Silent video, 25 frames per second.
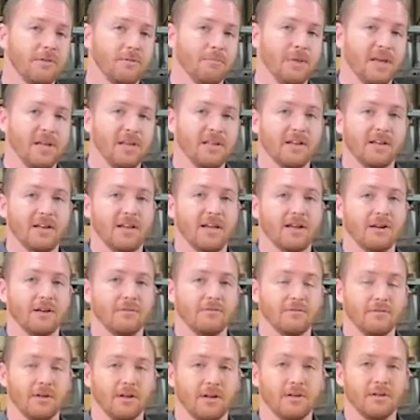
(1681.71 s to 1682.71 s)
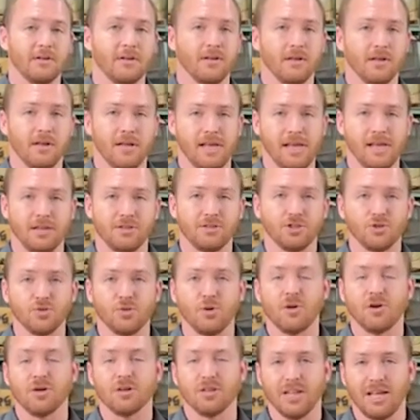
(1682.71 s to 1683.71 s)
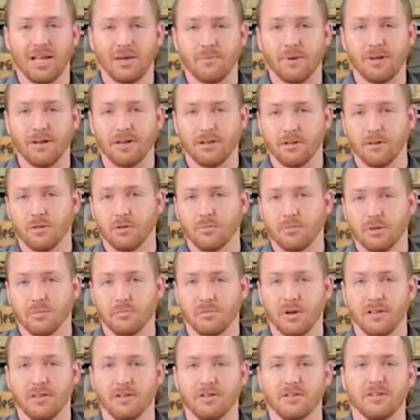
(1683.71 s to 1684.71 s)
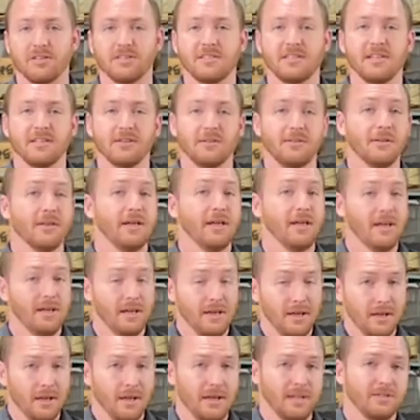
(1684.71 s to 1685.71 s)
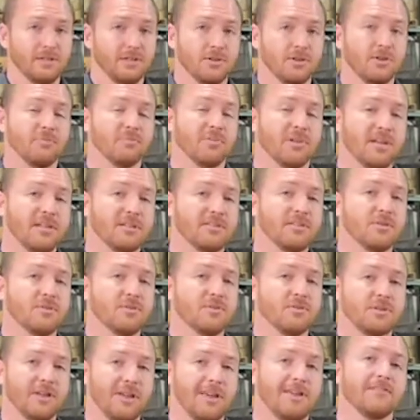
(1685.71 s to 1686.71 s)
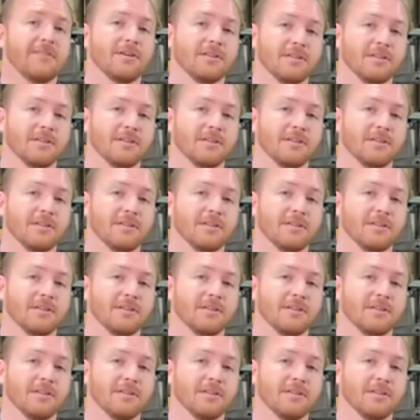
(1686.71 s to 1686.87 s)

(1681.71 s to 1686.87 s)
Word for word: you're making it out of a strong lightweight aluminum rather than steel, that's a good place to save